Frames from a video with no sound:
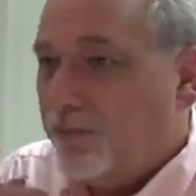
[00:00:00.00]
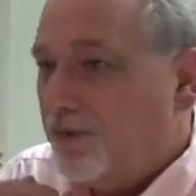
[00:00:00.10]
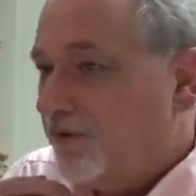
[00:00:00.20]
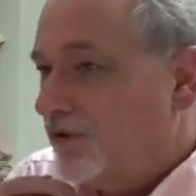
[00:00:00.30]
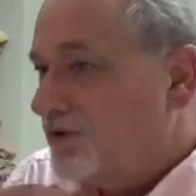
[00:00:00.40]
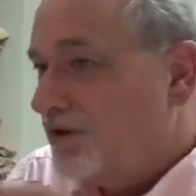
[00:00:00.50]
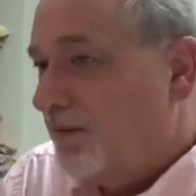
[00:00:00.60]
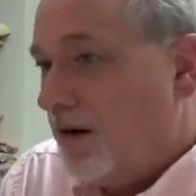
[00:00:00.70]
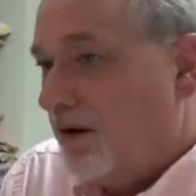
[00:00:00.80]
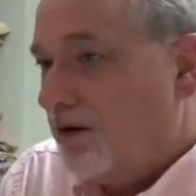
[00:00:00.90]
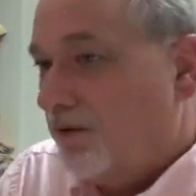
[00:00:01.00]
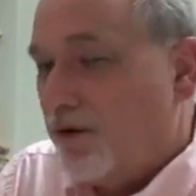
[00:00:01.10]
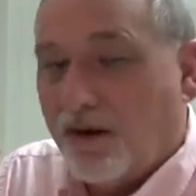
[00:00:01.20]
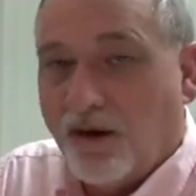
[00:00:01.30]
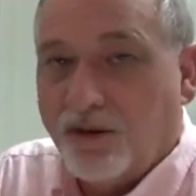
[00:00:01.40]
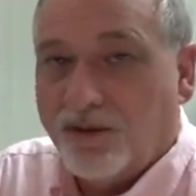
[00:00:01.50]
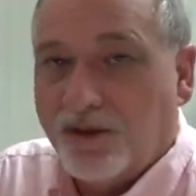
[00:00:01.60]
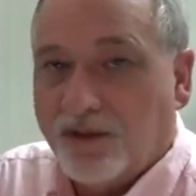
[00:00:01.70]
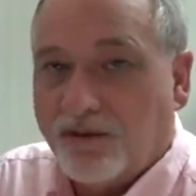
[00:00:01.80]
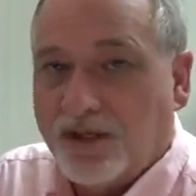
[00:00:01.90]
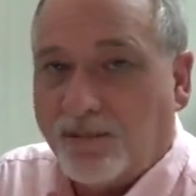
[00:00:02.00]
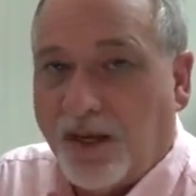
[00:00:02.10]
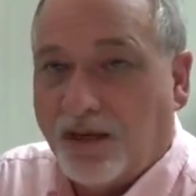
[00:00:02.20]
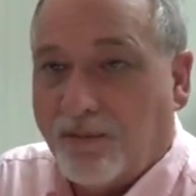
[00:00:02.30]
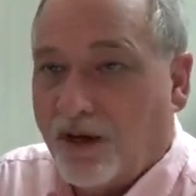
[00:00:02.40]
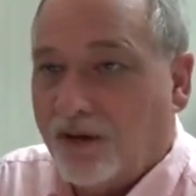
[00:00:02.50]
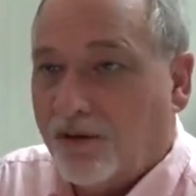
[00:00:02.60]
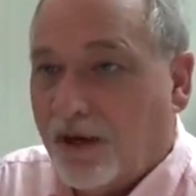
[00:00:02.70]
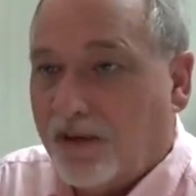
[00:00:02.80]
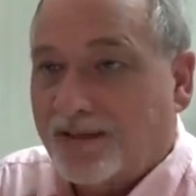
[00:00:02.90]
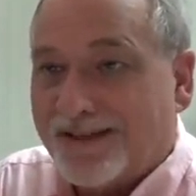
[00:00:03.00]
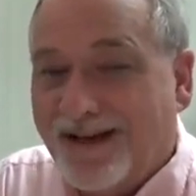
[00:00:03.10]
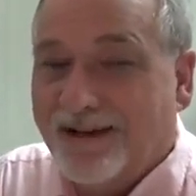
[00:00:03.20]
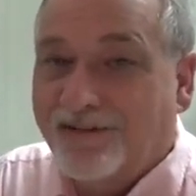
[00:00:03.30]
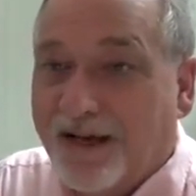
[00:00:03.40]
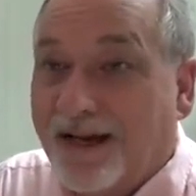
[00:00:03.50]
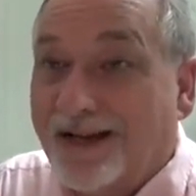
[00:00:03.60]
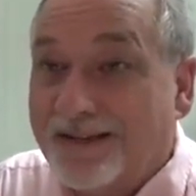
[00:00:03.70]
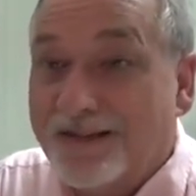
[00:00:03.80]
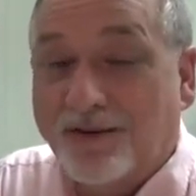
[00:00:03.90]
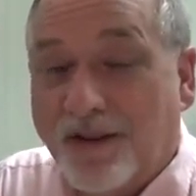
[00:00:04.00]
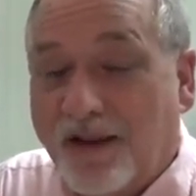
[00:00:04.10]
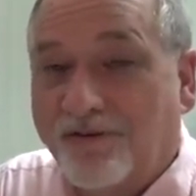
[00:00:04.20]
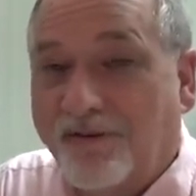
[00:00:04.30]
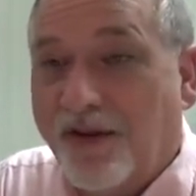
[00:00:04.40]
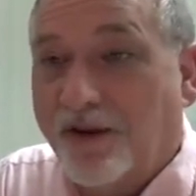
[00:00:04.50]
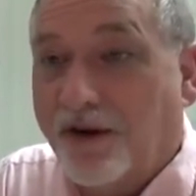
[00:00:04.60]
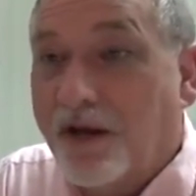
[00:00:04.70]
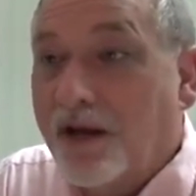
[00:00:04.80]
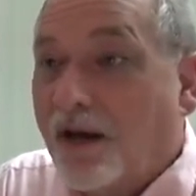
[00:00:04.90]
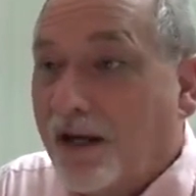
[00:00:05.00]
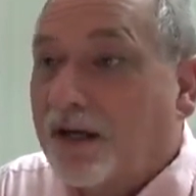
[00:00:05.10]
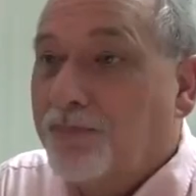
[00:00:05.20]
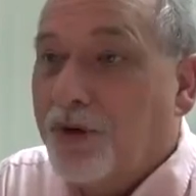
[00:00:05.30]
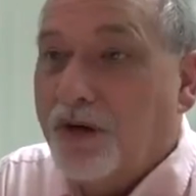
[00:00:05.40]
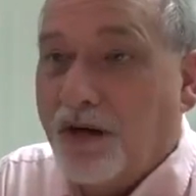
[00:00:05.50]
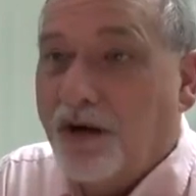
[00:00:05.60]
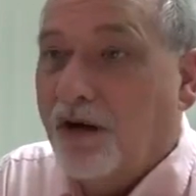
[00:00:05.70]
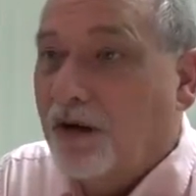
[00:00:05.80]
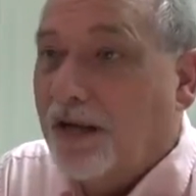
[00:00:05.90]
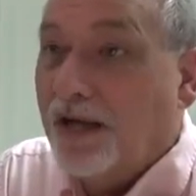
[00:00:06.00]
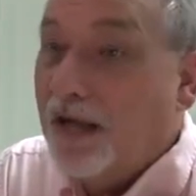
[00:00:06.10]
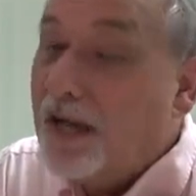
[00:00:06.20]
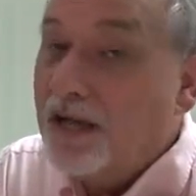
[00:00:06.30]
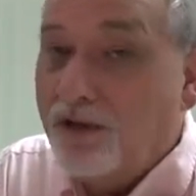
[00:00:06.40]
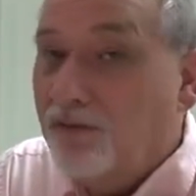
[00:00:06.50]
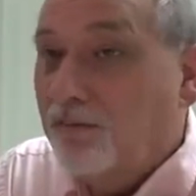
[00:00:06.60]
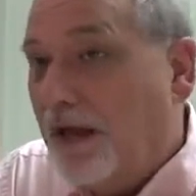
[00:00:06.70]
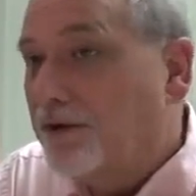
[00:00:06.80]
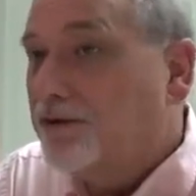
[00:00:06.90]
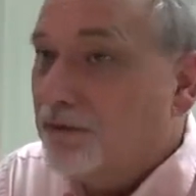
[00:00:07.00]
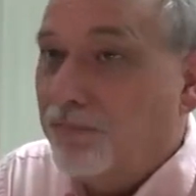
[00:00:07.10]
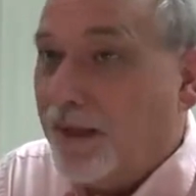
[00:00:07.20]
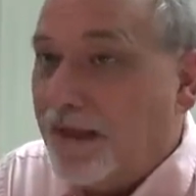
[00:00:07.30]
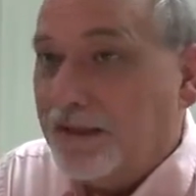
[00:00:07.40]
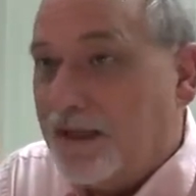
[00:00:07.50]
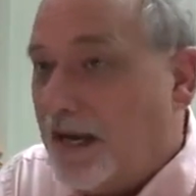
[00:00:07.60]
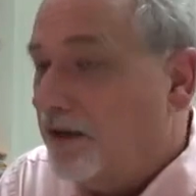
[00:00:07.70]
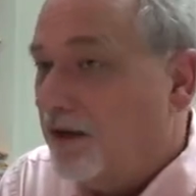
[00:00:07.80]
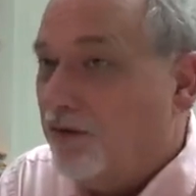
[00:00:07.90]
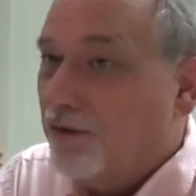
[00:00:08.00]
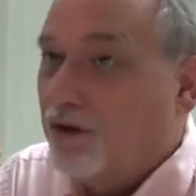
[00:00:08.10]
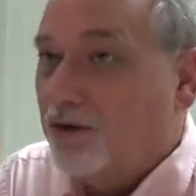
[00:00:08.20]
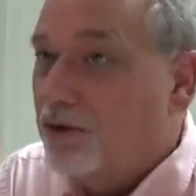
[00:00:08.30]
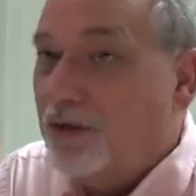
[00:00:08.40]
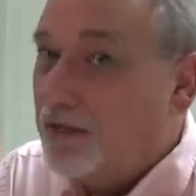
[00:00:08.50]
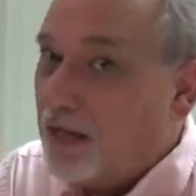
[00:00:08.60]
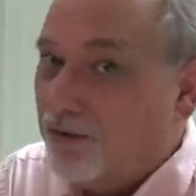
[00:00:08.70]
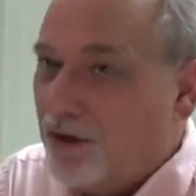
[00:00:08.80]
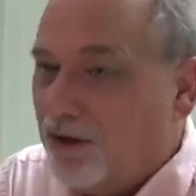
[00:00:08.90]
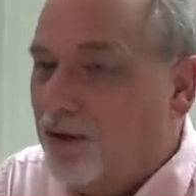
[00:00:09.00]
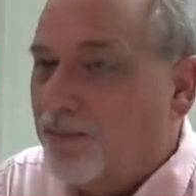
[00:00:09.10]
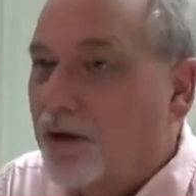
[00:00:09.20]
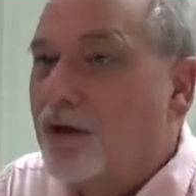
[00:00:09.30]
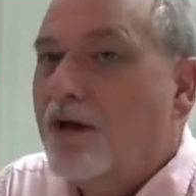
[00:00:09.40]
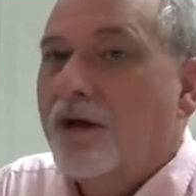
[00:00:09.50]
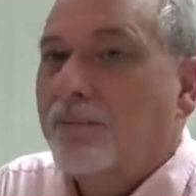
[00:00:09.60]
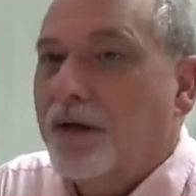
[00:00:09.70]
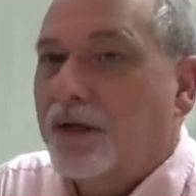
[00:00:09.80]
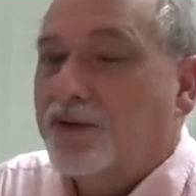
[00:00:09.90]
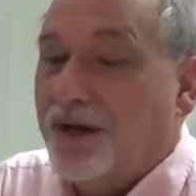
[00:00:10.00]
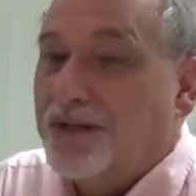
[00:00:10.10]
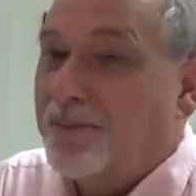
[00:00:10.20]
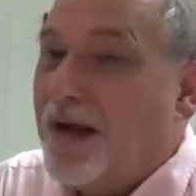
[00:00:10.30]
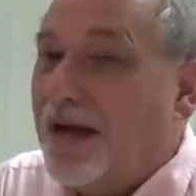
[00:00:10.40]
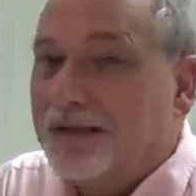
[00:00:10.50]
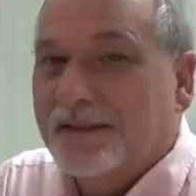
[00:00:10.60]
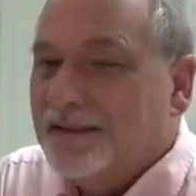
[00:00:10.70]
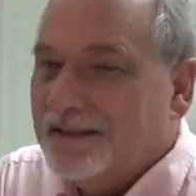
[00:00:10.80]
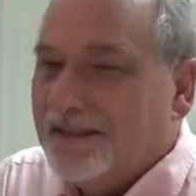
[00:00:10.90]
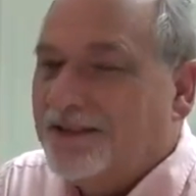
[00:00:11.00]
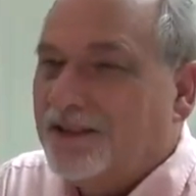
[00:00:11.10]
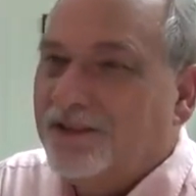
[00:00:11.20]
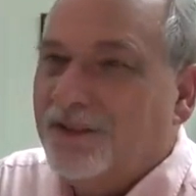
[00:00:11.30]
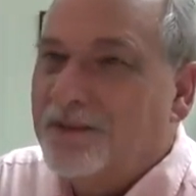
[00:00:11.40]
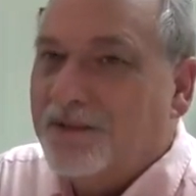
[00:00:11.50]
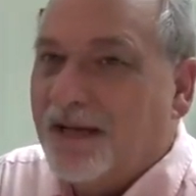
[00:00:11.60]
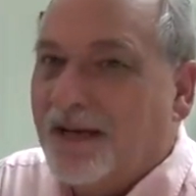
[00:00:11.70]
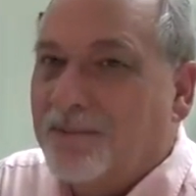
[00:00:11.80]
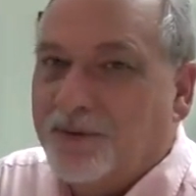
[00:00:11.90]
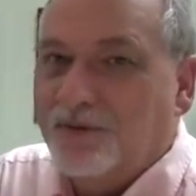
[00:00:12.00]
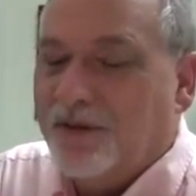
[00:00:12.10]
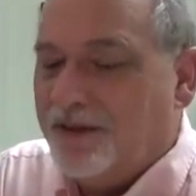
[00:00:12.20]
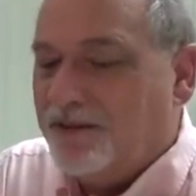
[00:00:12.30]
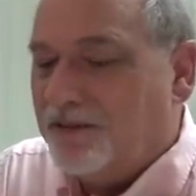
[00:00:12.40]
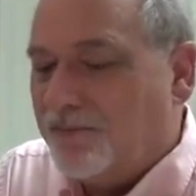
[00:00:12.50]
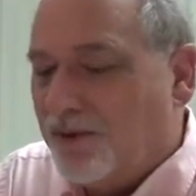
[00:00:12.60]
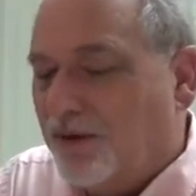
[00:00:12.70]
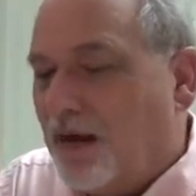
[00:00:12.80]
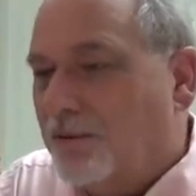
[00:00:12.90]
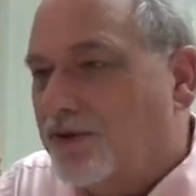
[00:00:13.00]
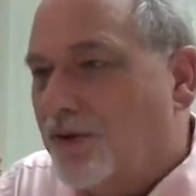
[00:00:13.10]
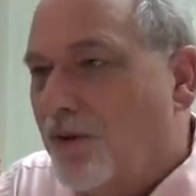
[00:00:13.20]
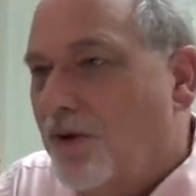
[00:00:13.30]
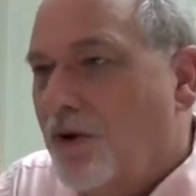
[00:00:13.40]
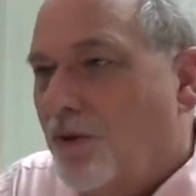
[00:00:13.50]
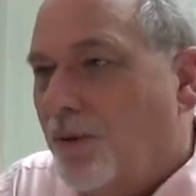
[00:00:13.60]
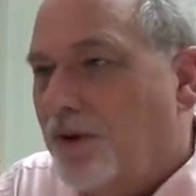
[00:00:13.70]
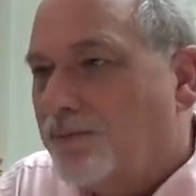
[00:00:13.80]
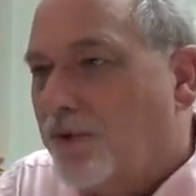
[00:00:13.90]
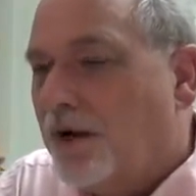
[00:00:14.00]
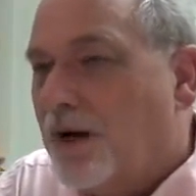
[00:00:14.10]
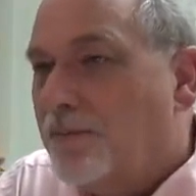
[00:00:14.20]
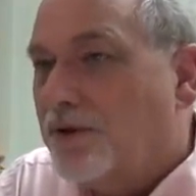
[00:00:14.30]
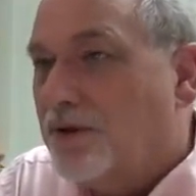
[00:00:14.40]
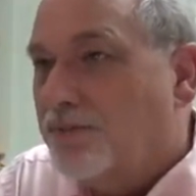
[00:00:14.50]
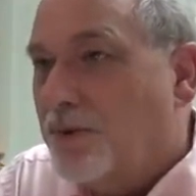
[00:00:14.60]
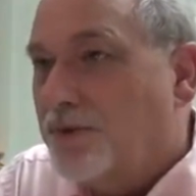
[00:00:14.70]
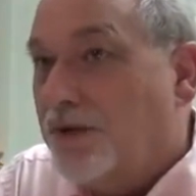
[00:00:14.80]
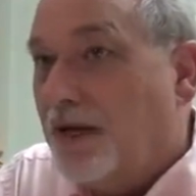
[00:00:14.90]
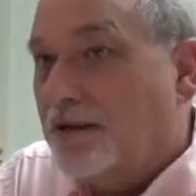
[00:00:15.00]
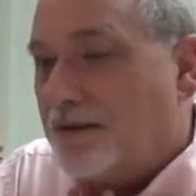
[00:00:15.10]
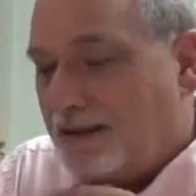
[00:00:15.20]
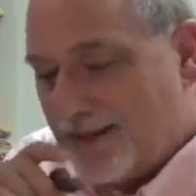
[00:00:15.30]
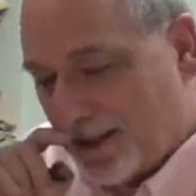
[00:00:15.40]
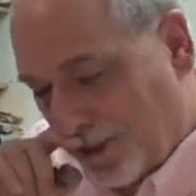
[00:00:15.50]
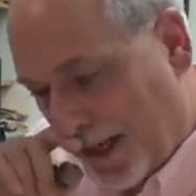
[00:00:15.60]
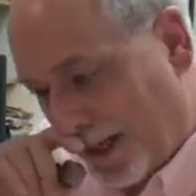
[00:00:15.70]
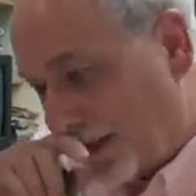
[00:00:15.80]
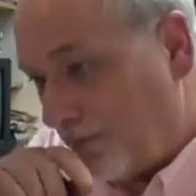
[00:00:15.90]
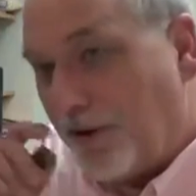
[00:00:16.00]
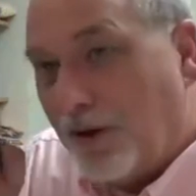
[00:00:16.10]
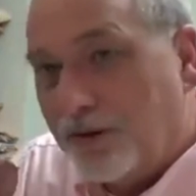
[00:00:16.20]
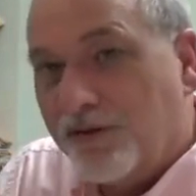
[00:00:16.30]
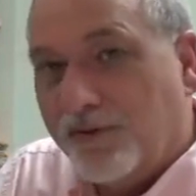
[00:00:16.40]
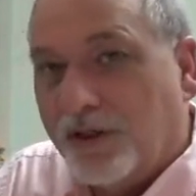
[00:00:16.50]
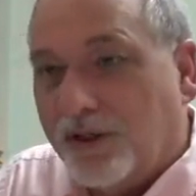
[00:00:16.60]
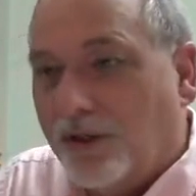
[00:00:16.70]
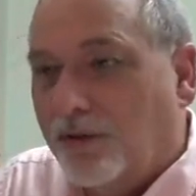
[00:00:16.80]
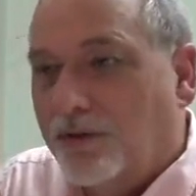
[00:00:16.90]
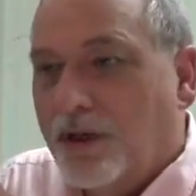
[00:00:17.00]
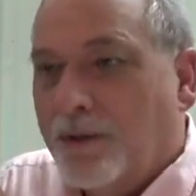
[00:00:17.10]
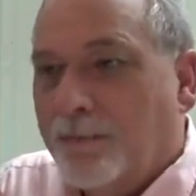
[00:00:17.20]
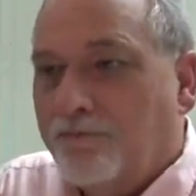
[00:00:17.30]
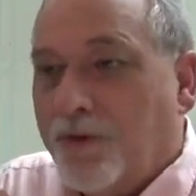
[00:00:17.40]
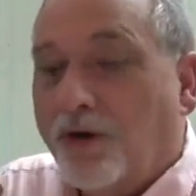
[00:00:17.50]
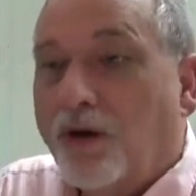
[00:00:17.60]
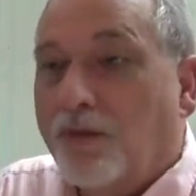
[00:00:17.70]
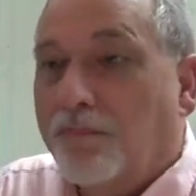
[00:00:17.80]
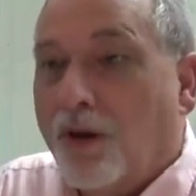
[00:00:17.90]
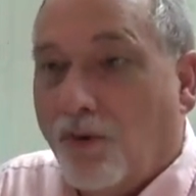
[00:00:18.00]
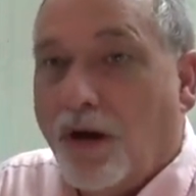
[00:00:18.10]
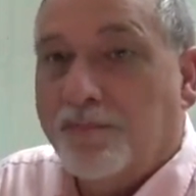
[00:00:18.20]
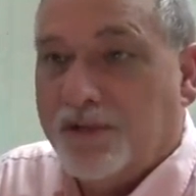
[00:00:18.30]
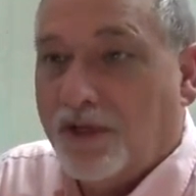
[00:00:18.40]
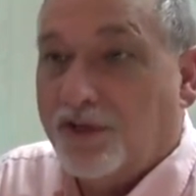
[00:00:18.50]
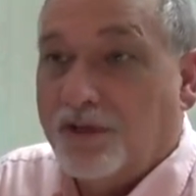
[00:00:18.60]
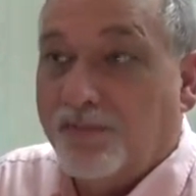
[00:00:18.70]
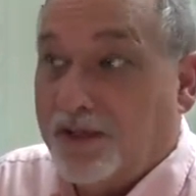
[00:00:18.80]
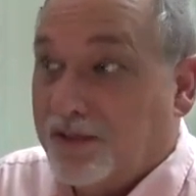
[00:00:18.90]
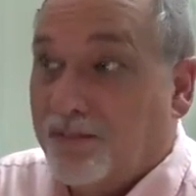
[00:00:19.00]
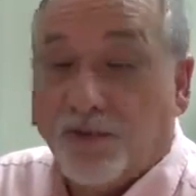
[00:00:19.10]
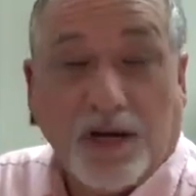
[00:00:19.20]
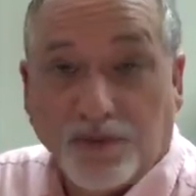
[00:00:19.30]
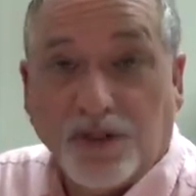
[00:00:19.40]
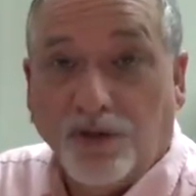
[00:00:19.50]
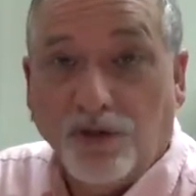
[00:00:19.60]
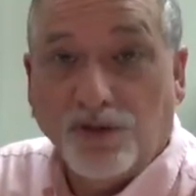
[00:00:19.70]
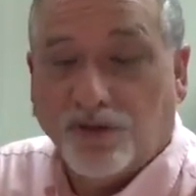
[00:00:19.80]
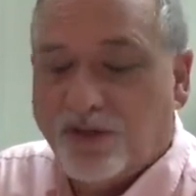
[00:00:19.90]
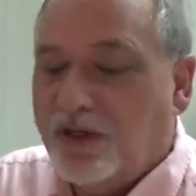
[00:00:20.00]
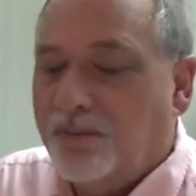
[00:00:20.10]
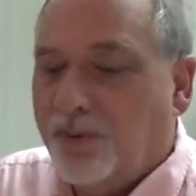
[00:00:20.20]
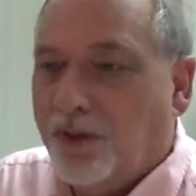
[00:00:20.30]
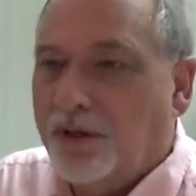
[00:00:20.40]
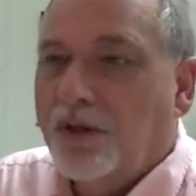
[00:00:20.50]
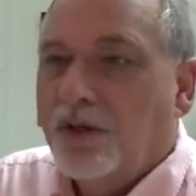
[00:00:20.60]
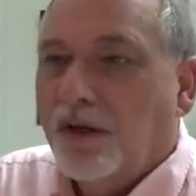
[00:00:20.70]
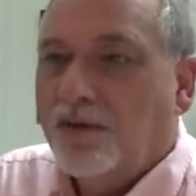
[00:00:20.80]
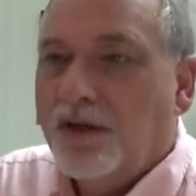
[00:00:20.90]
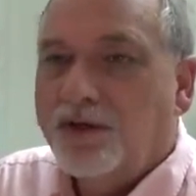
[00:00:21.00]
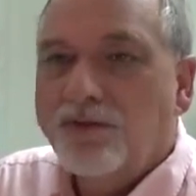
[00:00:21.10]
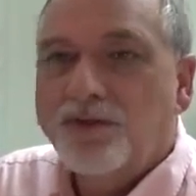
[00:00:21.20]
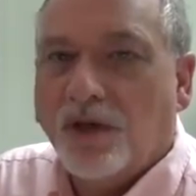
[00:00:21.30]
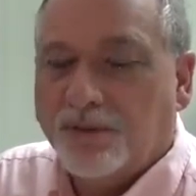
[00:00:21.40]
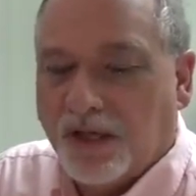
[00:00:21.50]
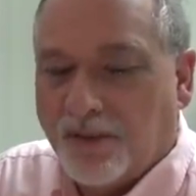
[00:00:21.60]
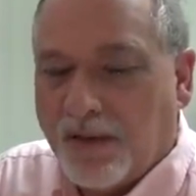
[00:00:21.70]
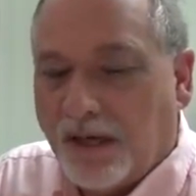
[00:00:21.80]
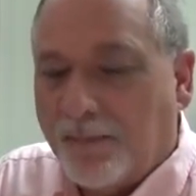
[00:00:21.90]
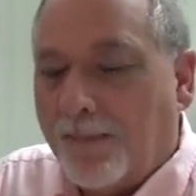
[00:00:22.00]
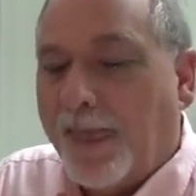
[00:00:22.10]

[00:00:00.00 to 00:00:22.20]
up. If you're using my autograder and you see a traceback in my autograder, that's kind of like, I consider that a failure. I could put an error like, hey, you entered blank data or you didn't enter a number, but a traceback, that just seems like I'm too lazy as a programmer. So we as programmers are supposed to anticipate parts of our code that are going to blow up potentially based on perhaps the user's input and then do something about it.